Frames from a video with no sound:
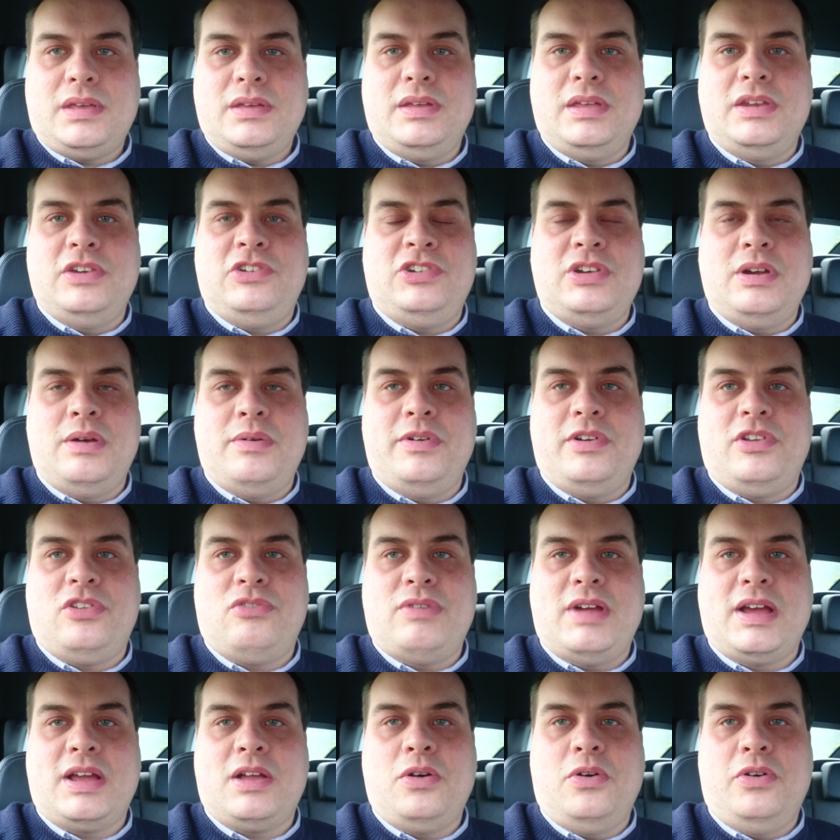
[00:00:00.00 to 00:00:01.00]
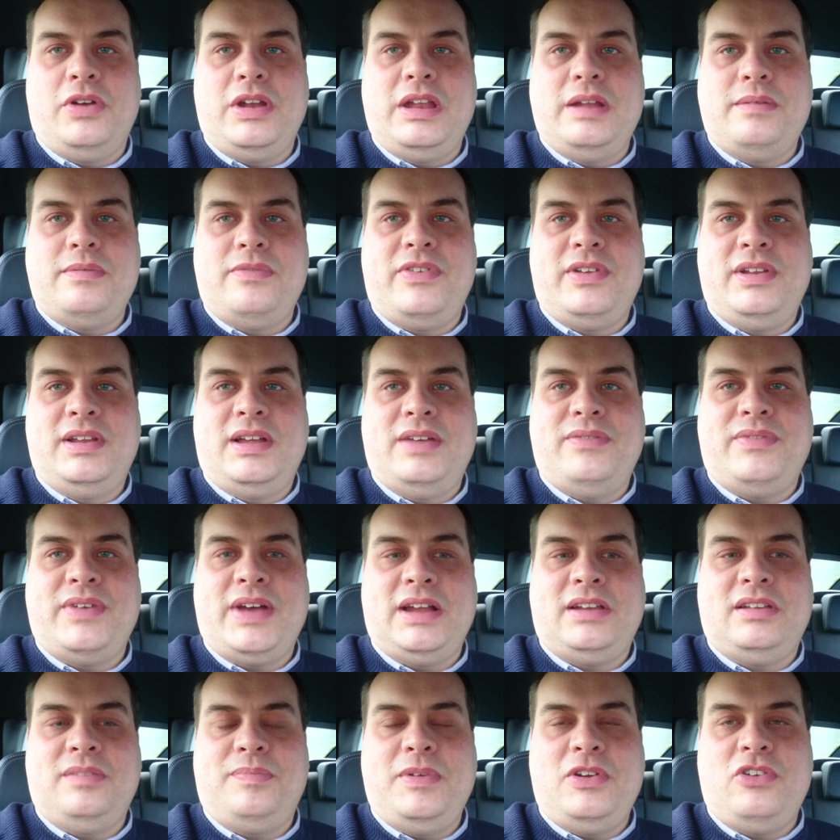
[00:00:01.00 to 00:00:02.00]
insurance record and everything like
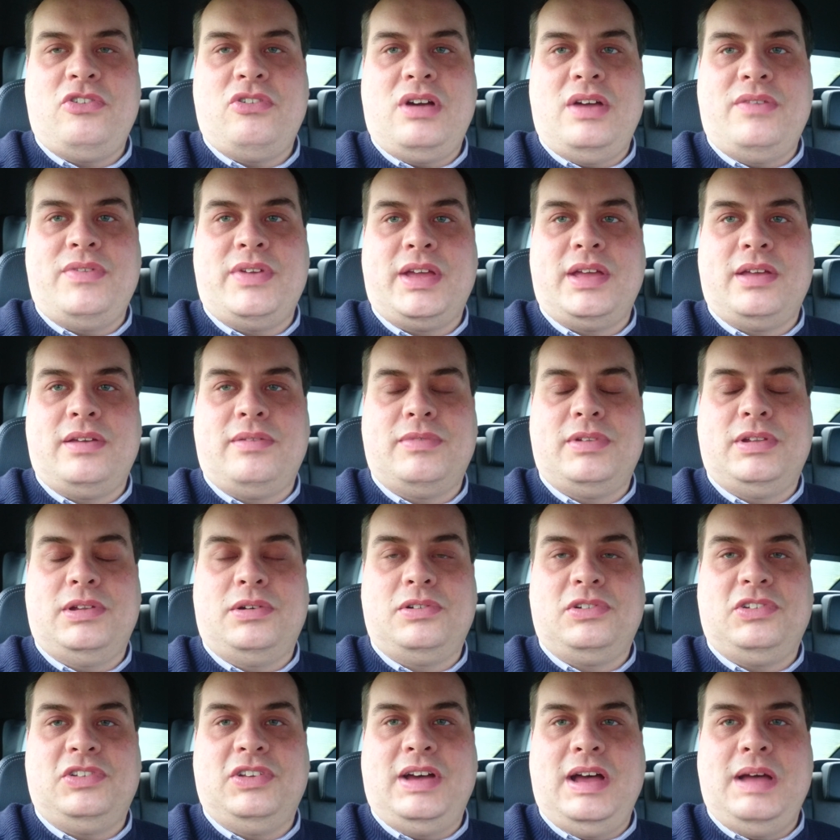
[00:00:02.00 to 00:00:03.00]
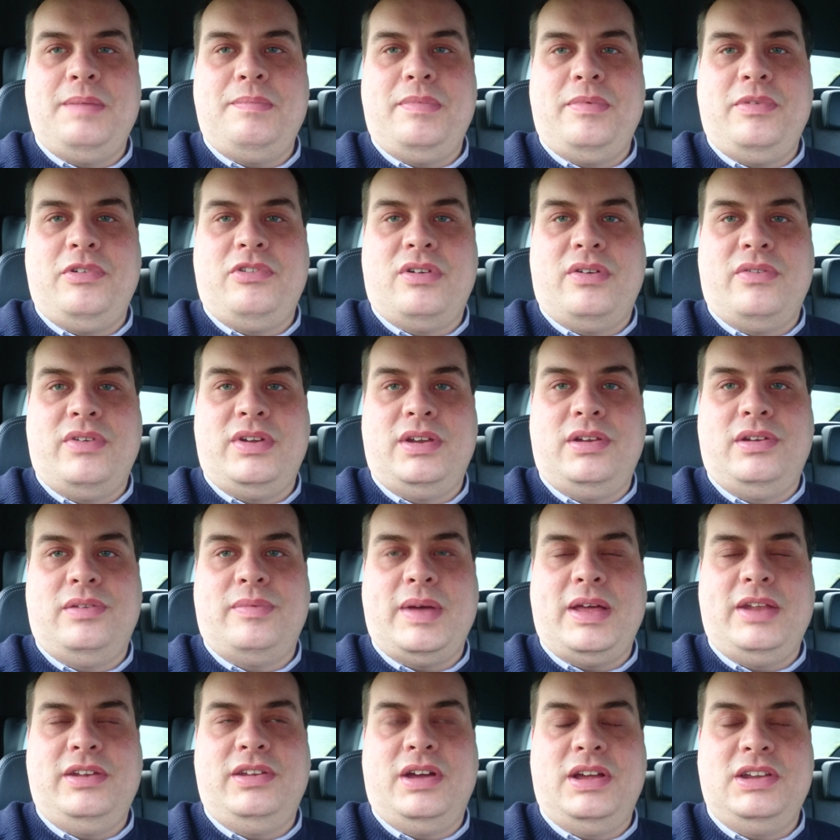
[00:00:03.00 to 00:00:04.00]
that. I've been driving a long time. I've been driving
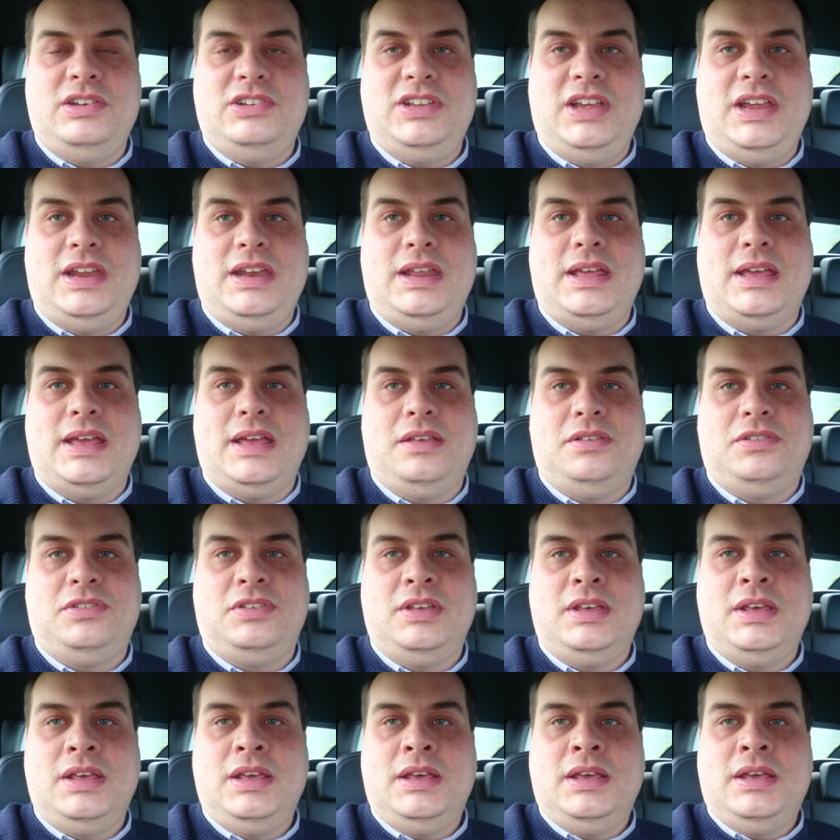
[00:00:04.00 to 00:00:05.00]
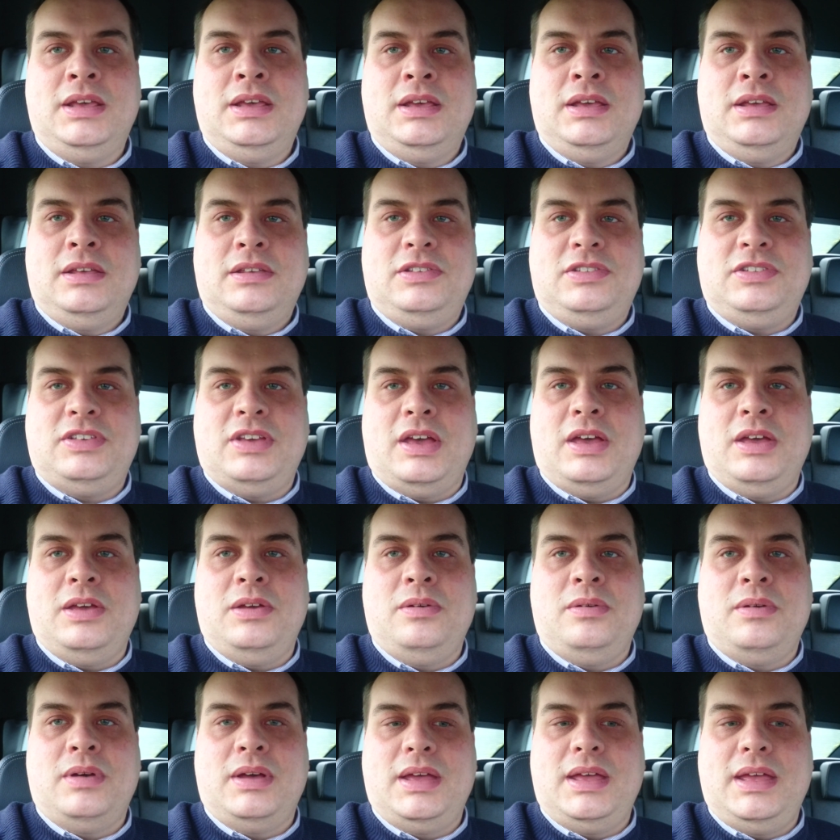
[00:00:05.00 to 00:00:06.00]
about 19 years.
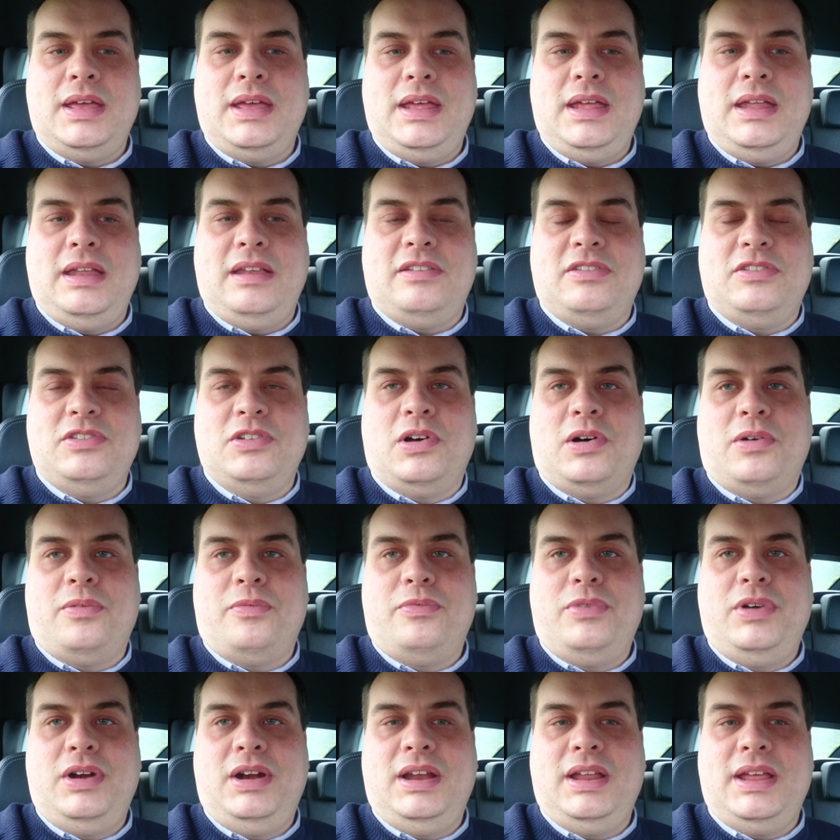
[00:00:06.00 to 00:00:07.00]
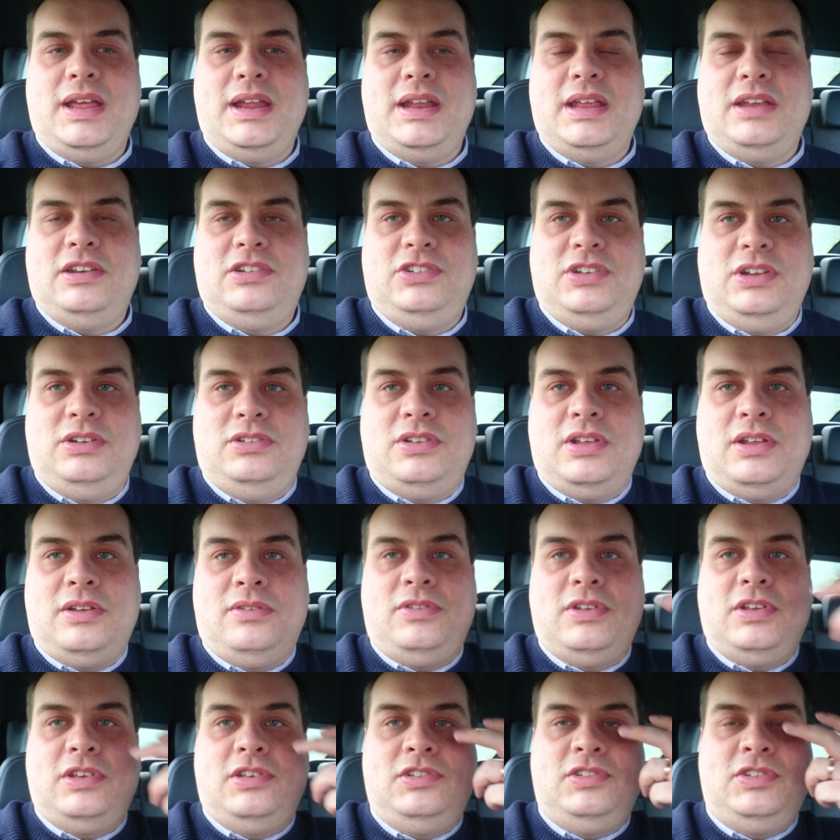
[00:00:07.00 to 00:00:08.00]
So it's not really an issue to
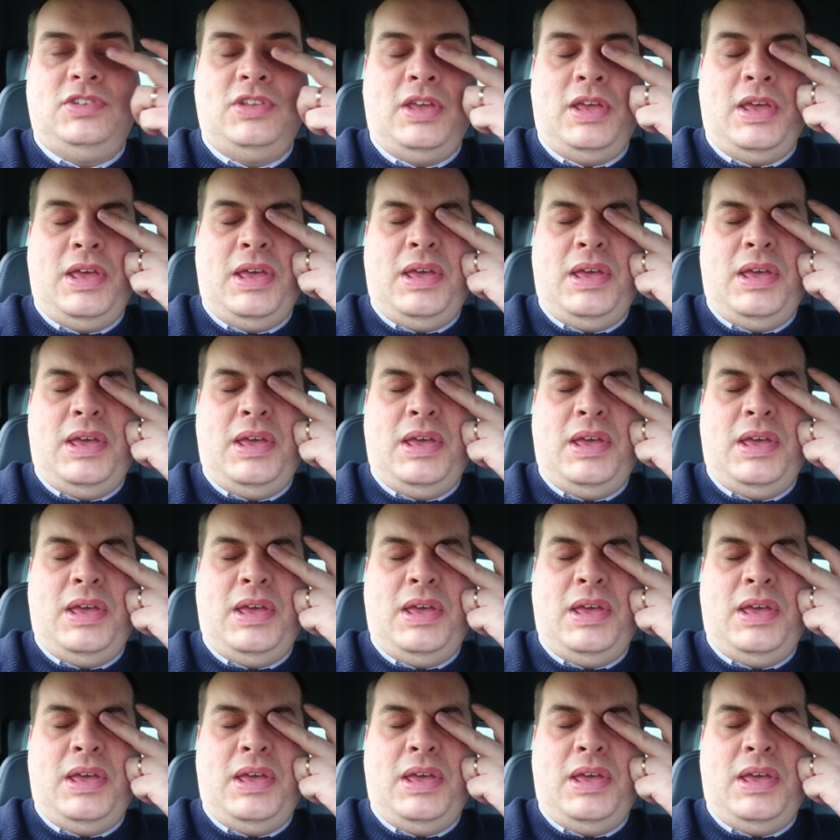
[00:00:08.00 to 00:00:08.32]
just